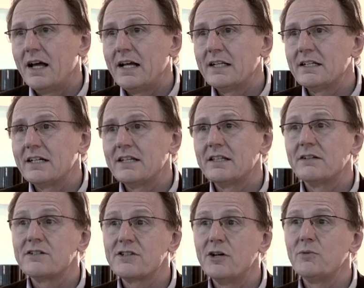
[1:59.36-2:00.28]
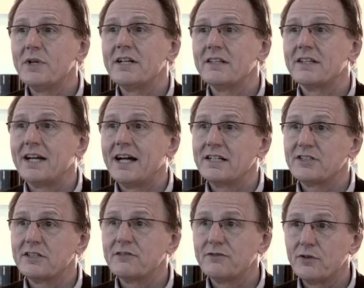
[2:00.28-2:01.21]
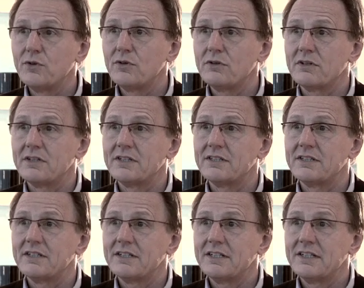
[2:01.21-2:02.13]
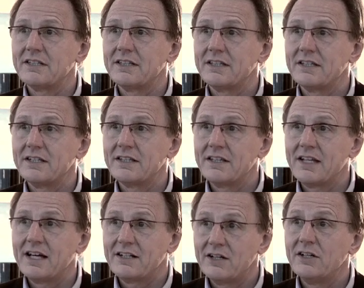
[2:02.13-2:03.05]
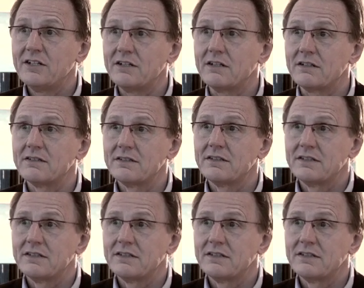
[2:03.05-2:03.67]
And there are so many that actually fall at that hurdle.